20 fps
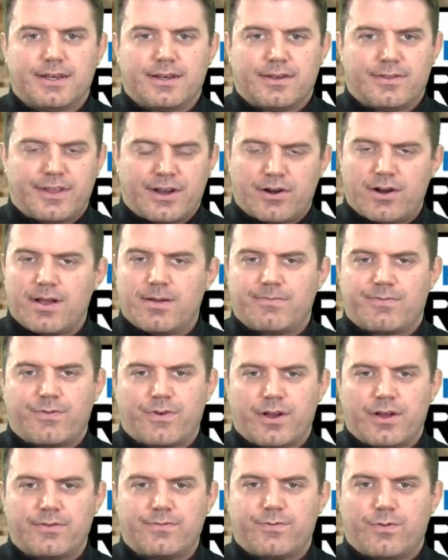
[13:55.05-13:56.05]
They're up
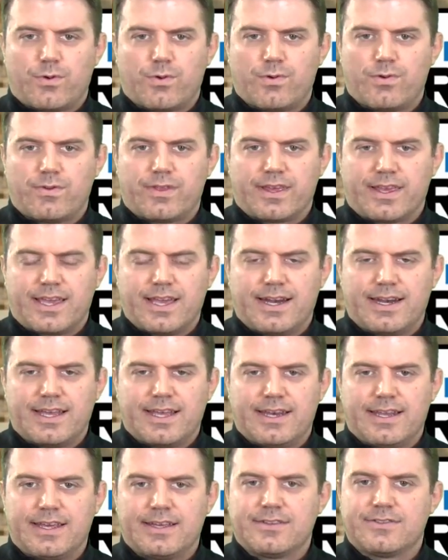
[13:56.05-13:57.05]
front for the Kennett
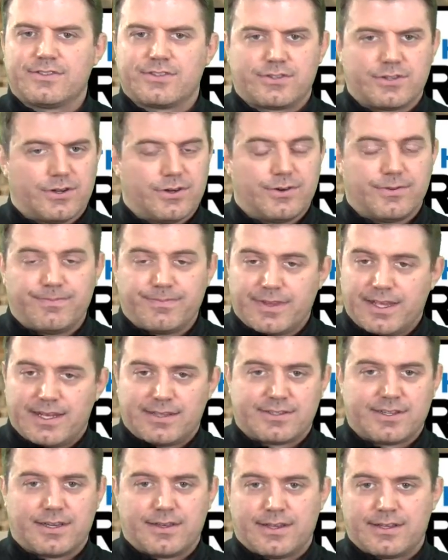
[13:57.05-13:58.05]
Indians. So I
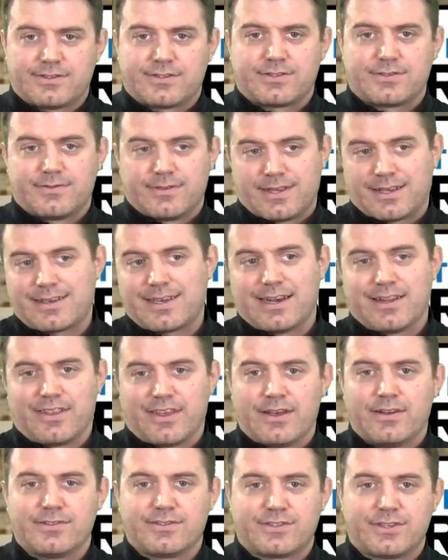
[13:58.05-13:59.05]
tell you, that's kind of the
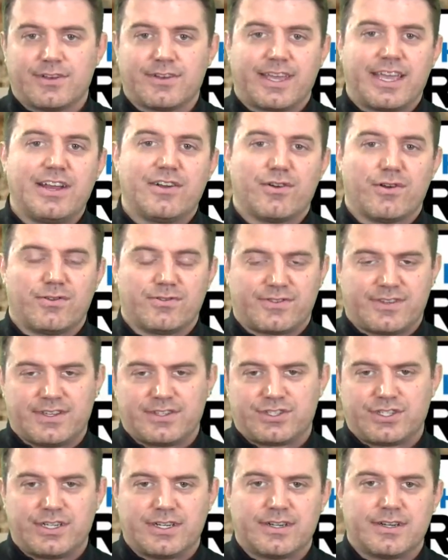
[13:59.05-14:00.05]
unsung heroes
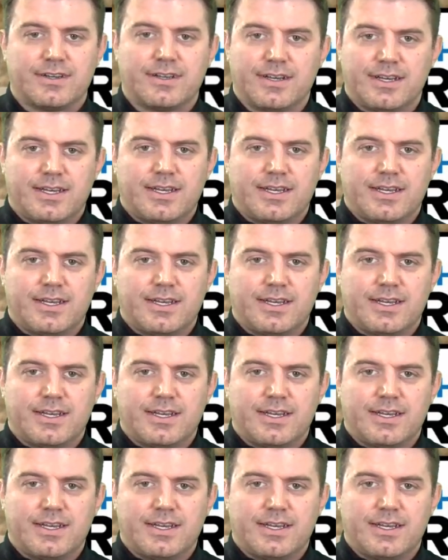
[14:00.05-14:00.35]
this year.